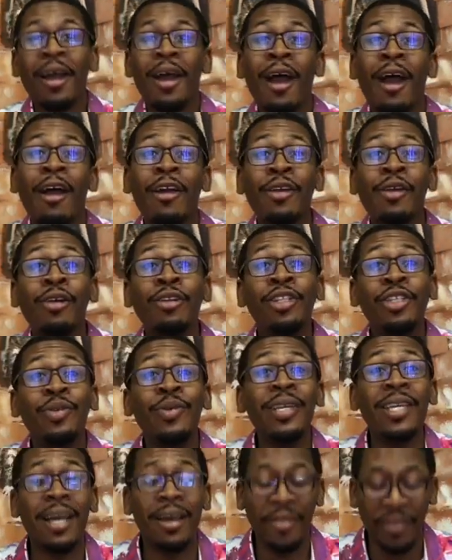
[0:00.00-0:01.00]
How are y'all
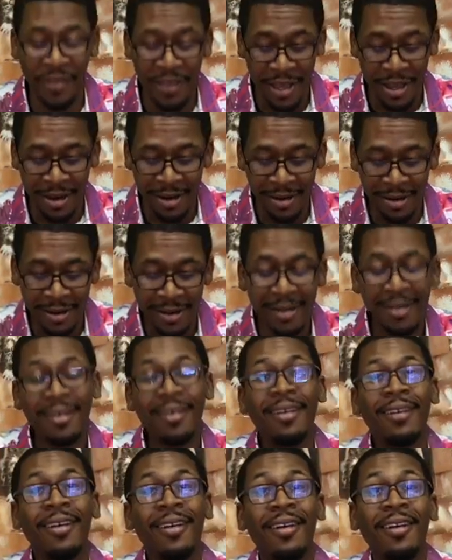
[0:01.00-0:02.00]
doing out there?
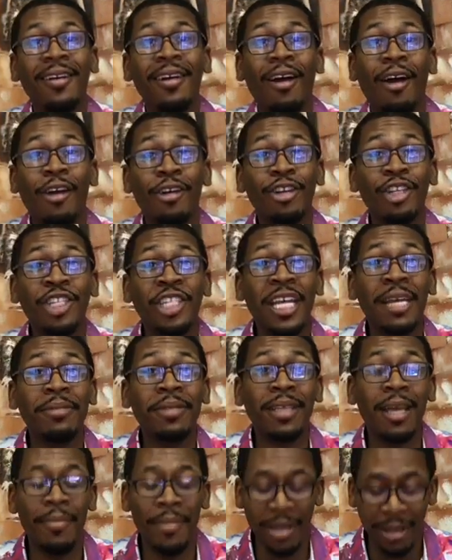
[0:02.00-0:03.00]
Are your shapes
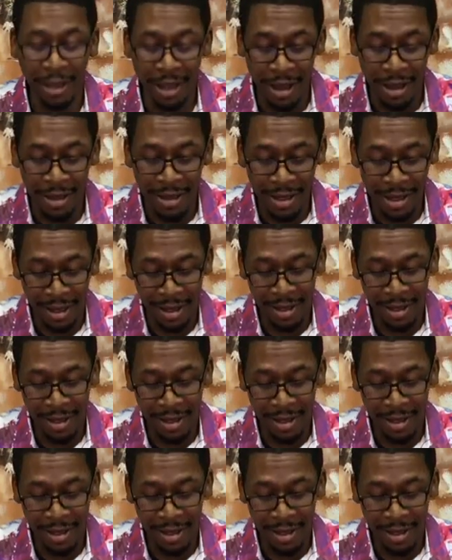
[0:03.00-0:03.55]
coming along?